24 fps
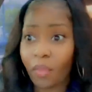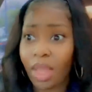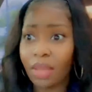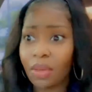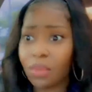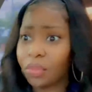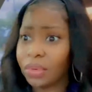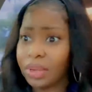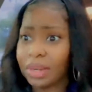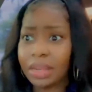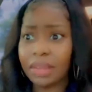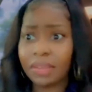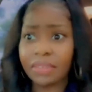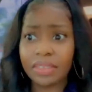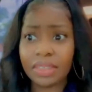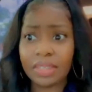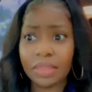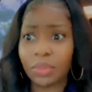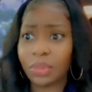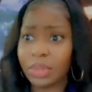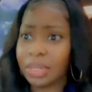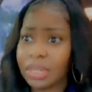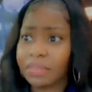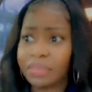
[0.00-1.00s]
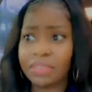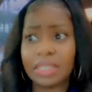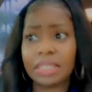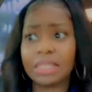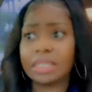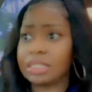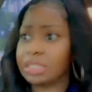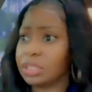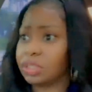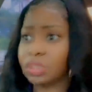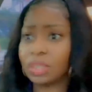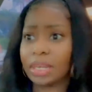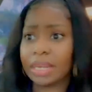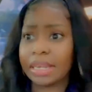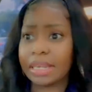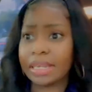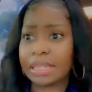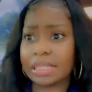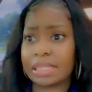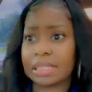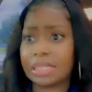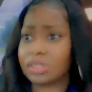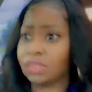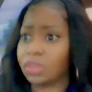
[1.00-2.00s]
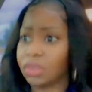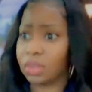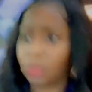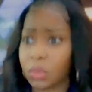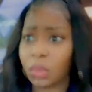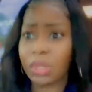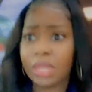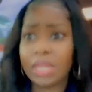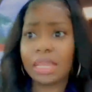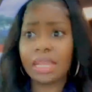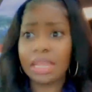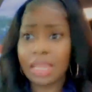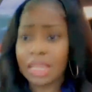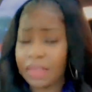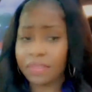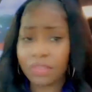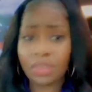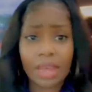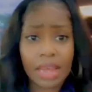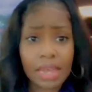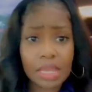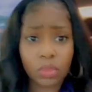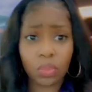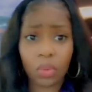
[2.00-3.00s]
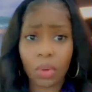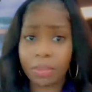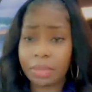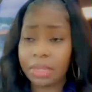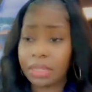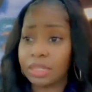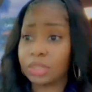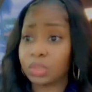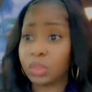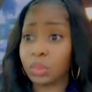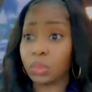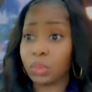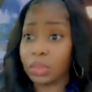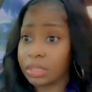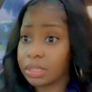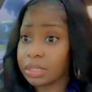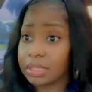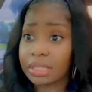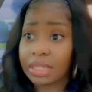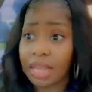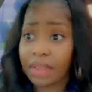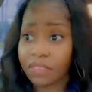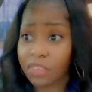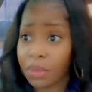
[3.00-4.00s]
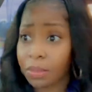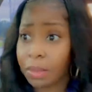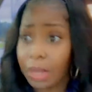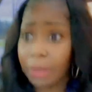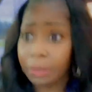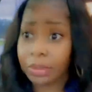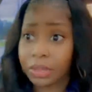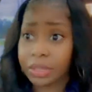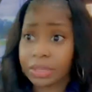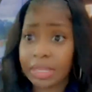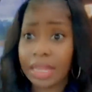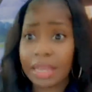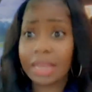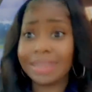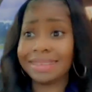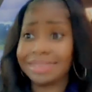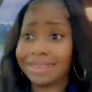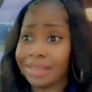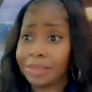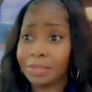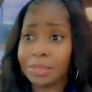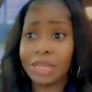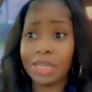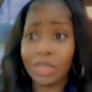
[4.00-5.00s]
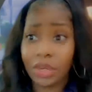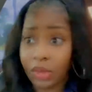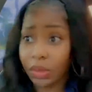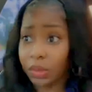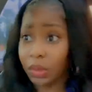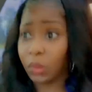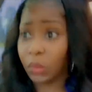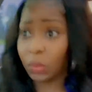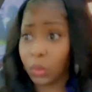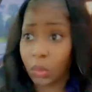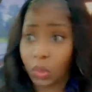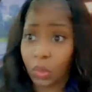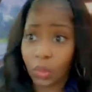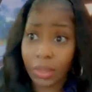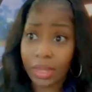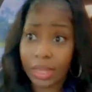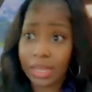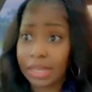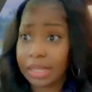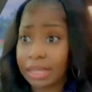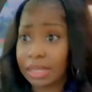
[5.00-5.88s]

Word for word: whatever you guys, you know, if you guys want me to do other stuff on my birthday, let me know, okay?